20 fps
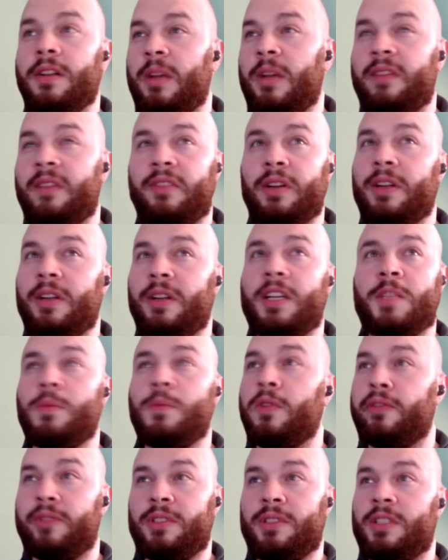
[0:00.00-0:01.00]
My very next
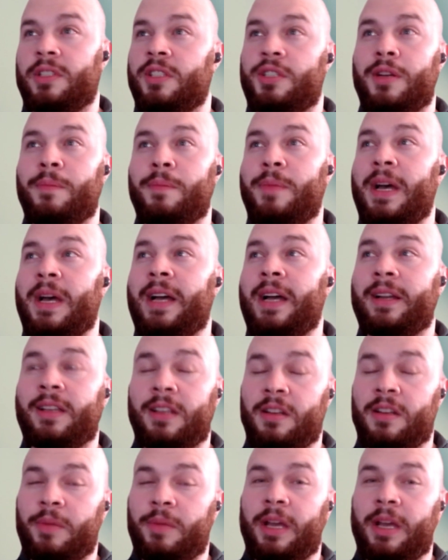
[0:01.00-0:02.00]
move was to jump back
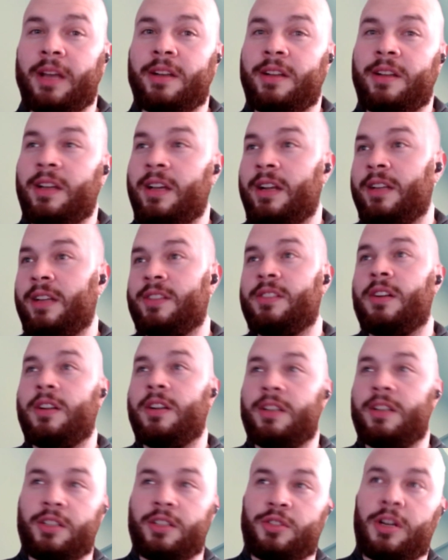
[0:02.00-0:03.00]
into bed, and I
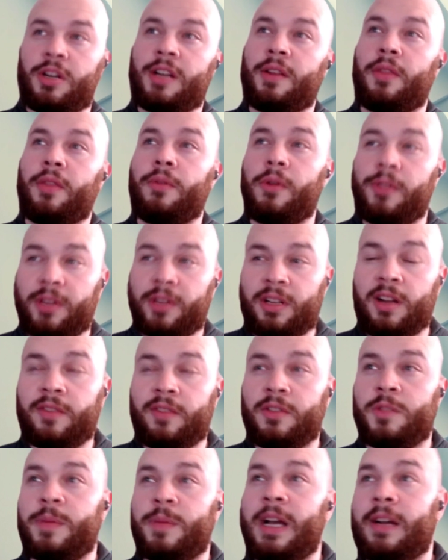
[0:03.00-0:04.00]
started to try to throw the
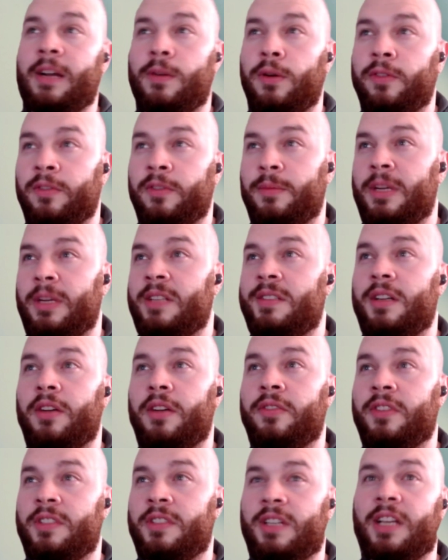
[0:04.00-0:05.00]
covers back over
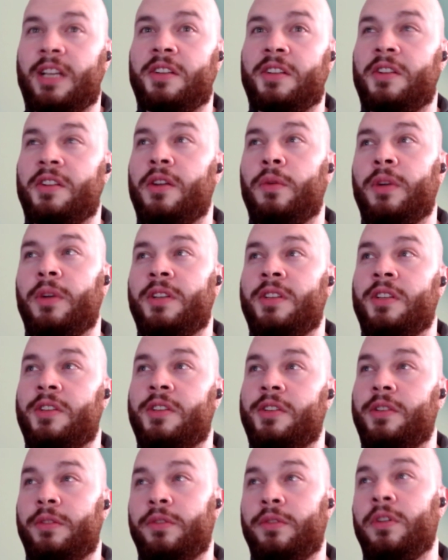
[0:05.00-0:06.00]
myself because I didn't know what to
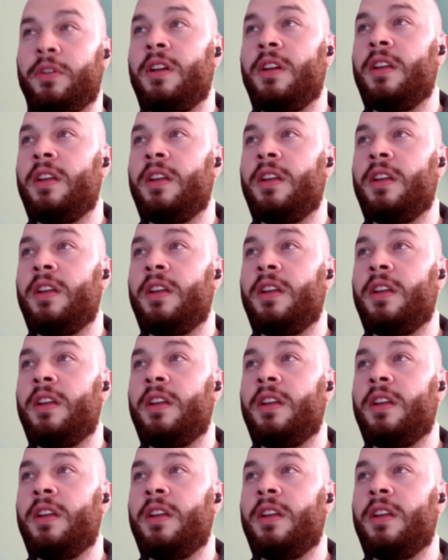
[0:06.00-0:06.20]
do